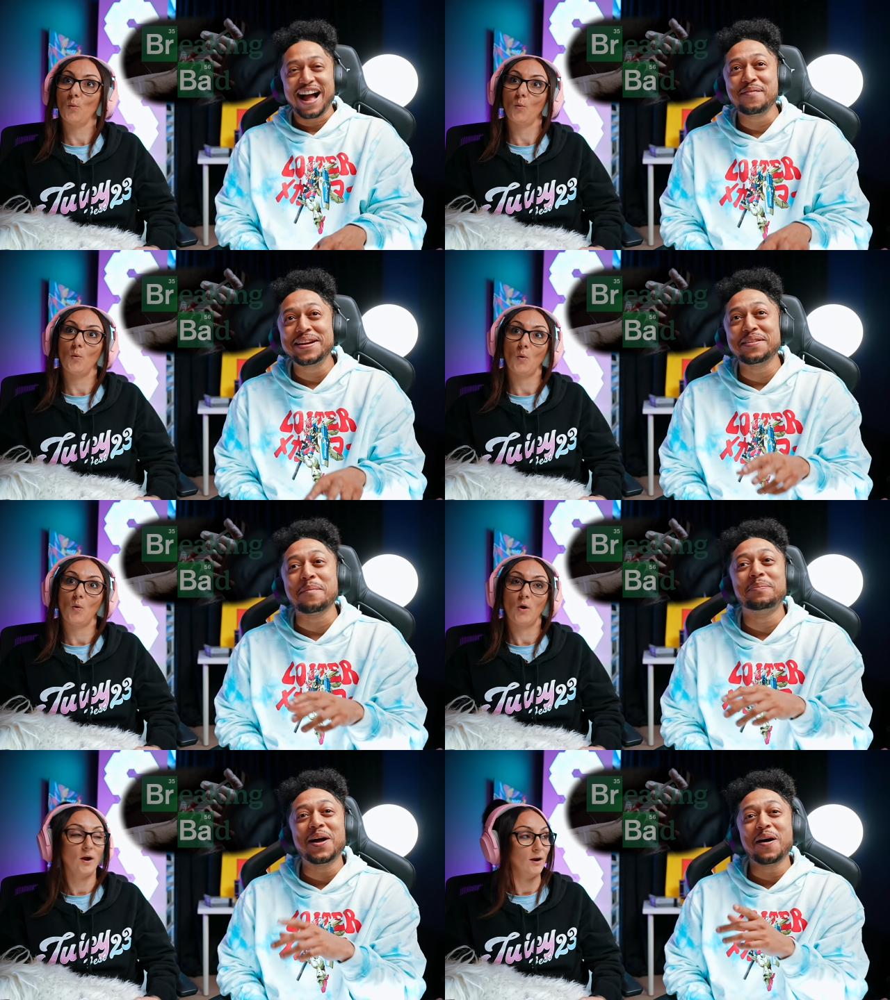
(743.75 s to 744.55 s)
Speaker 1: mean, the
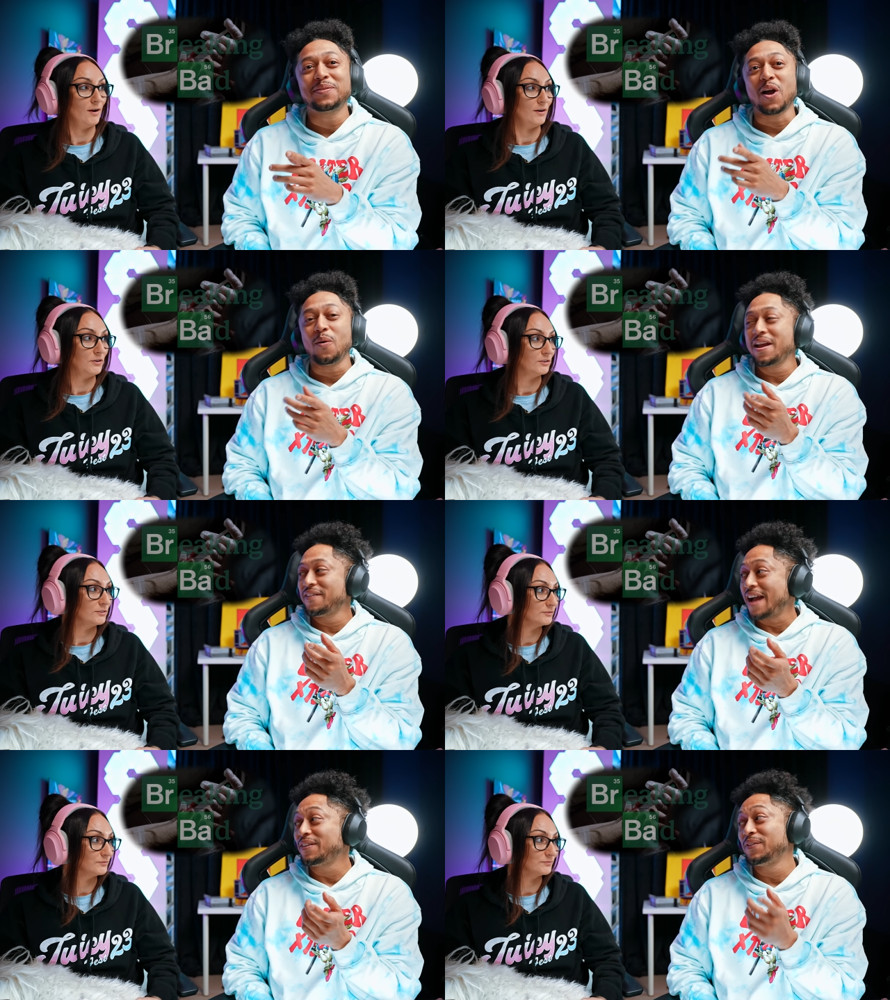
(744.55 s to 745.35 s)
blow up though, we
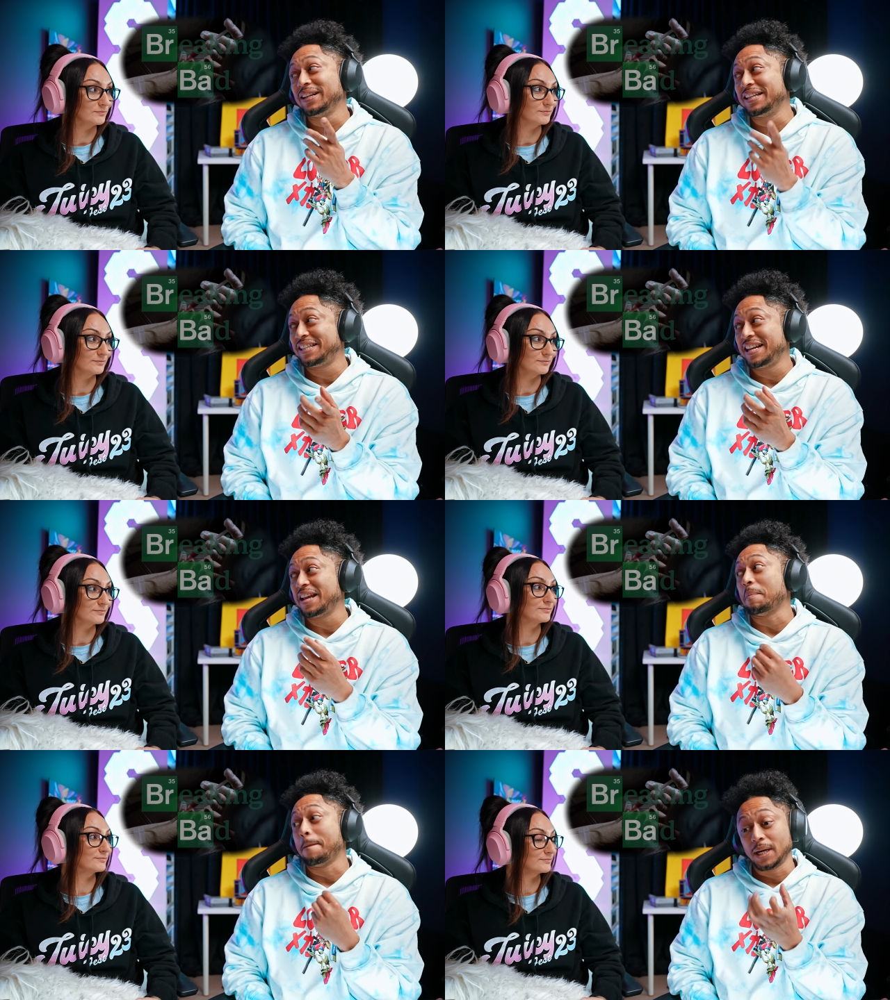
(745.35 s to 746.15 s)
haven't really seen
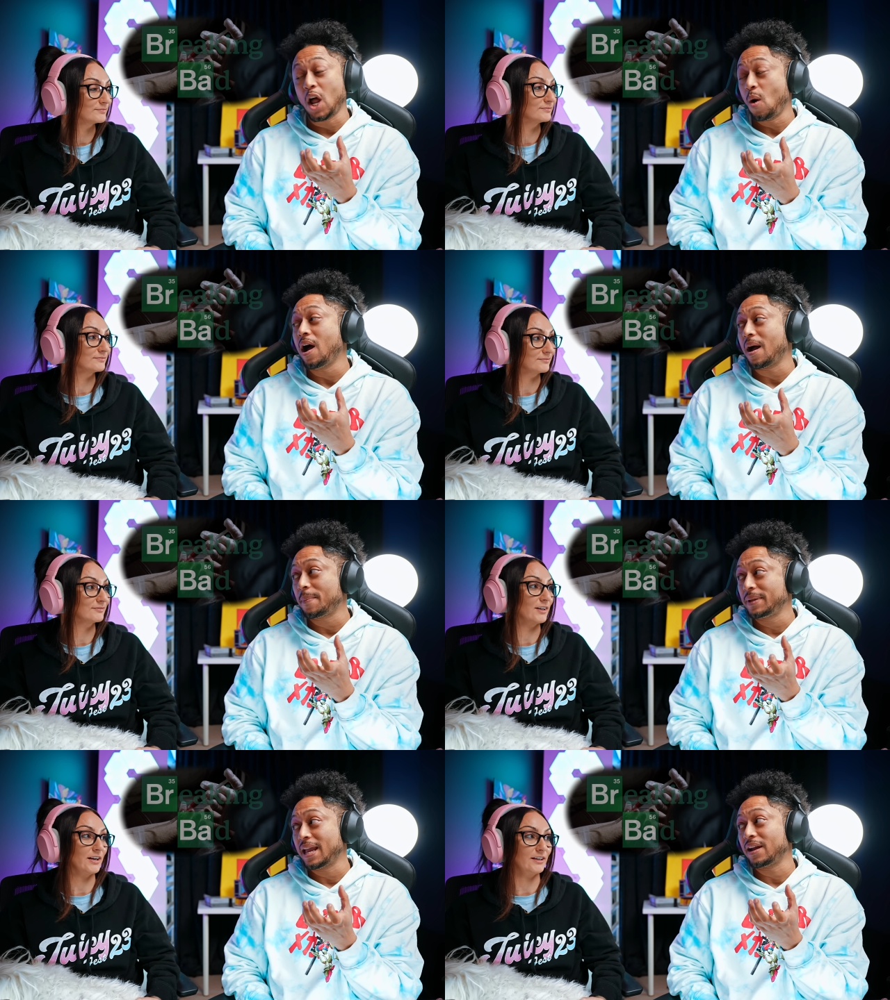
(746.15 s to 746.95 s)
him blow up,
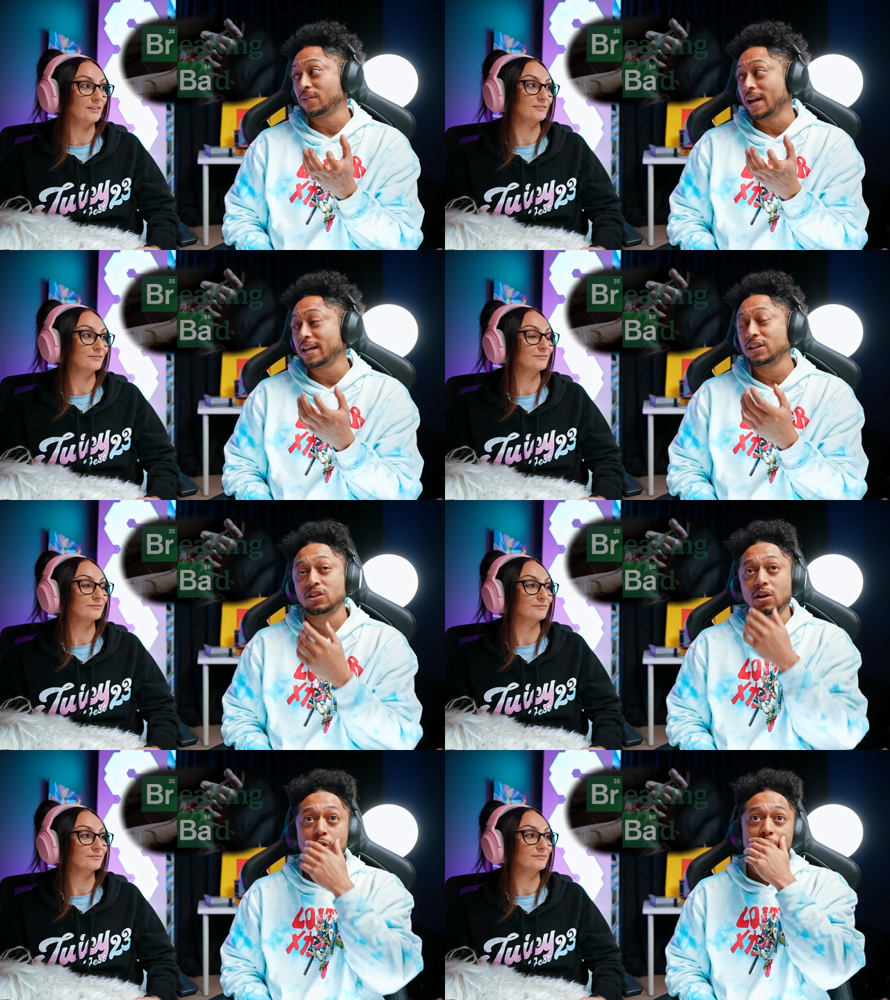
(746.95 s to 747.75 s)
right? Right.
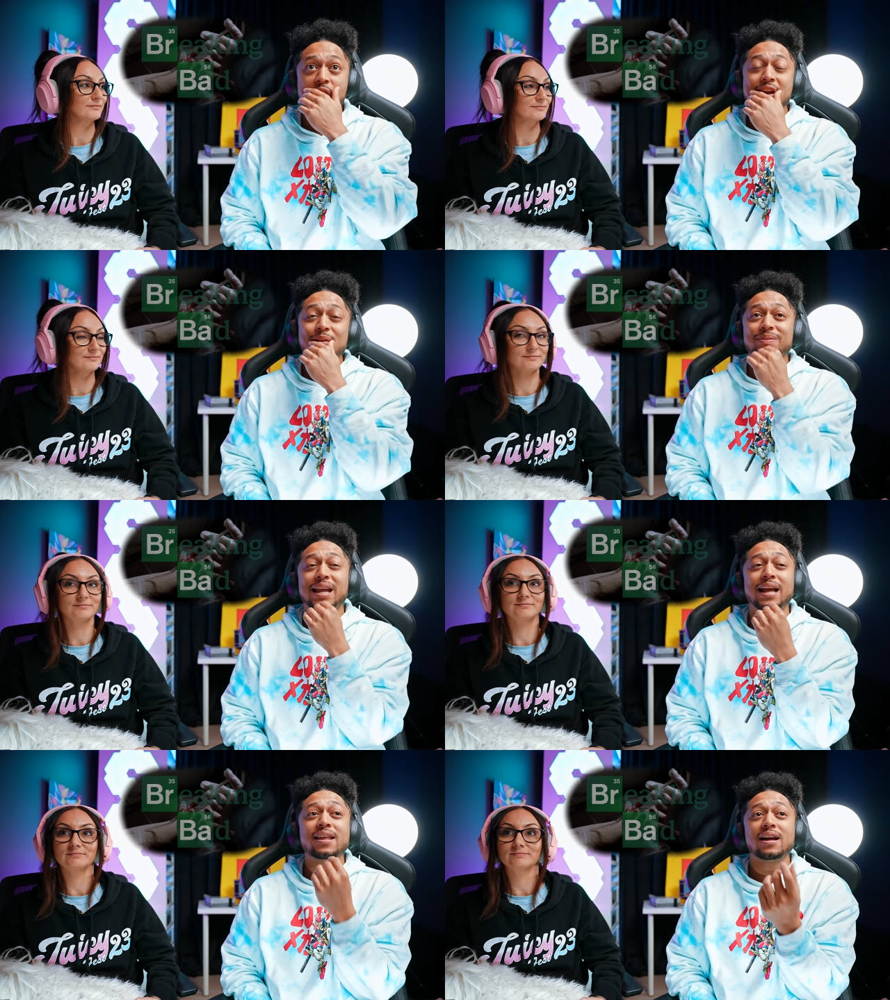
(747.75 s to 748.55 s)
So,
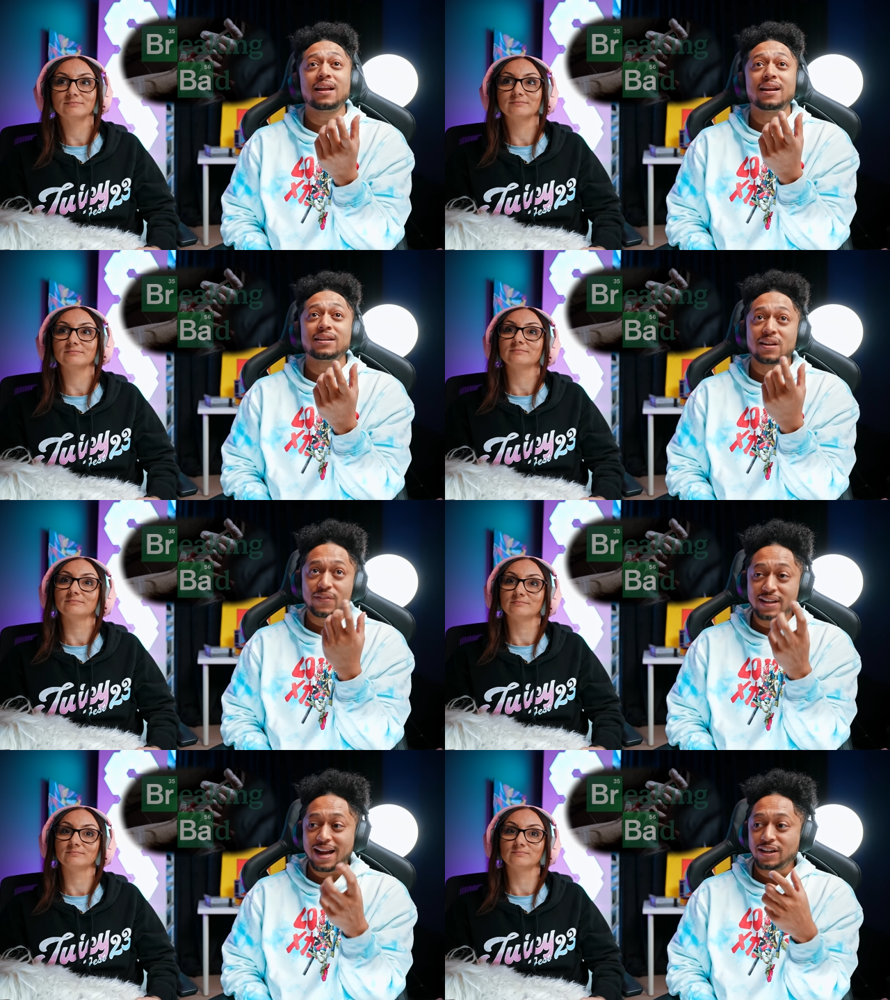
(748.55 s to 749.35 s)
I think a lot of stuff
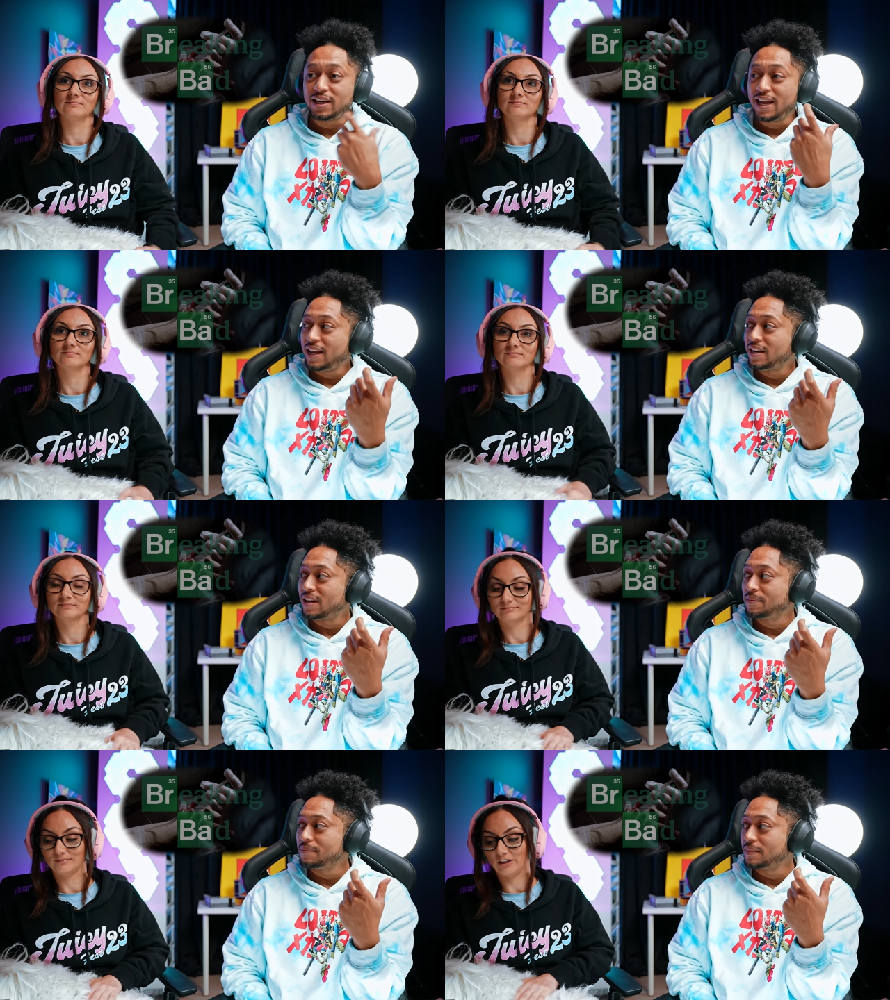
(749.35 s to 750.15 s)
is actually hitting
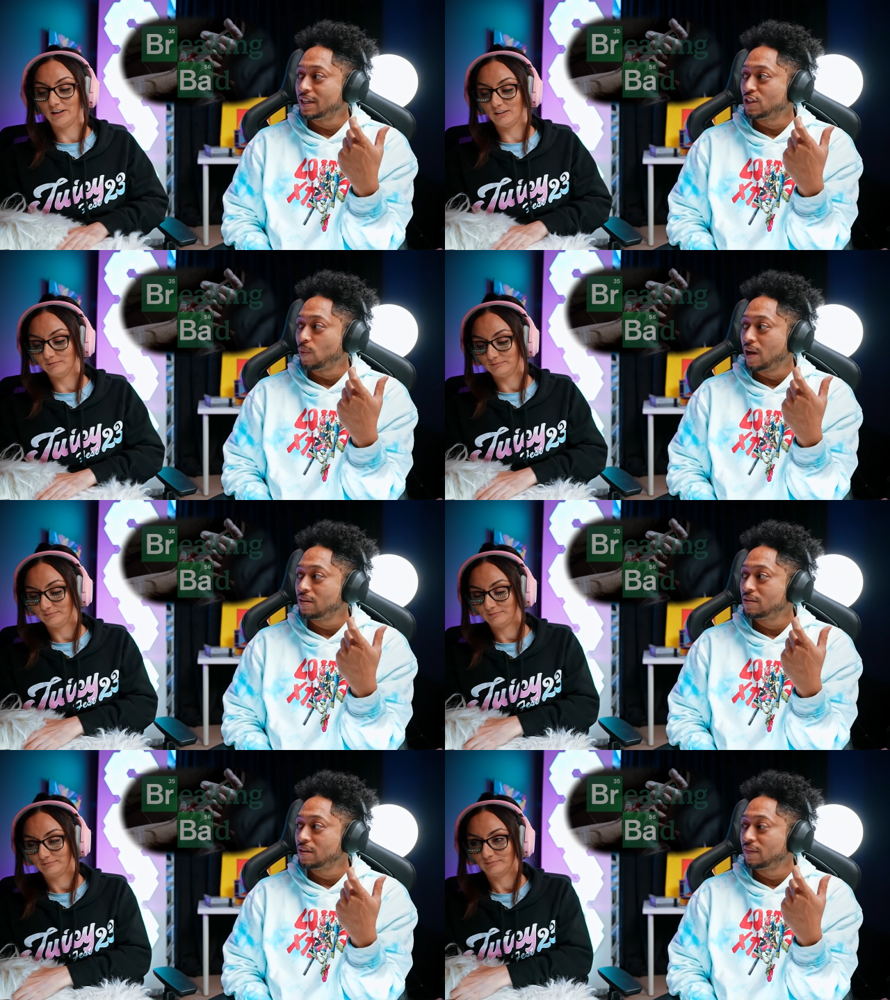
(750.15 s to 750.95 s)
him as
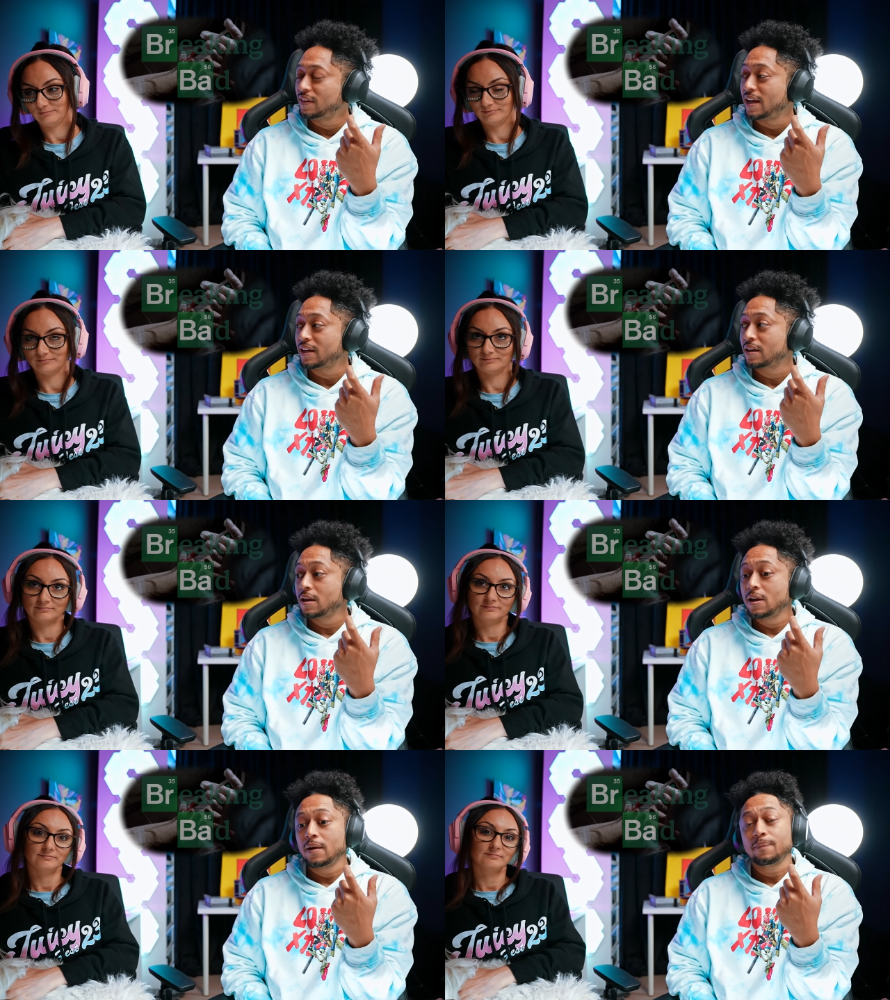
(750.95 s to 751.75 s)
well. Of like,
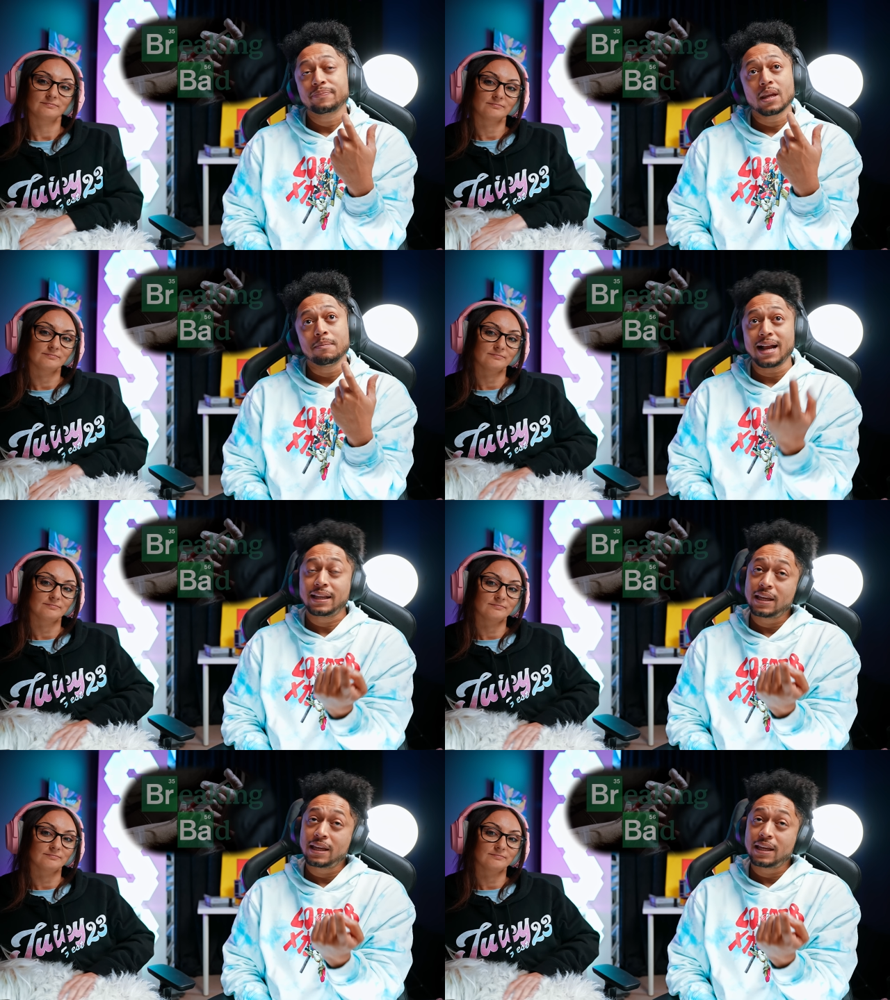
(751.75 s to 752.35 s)
my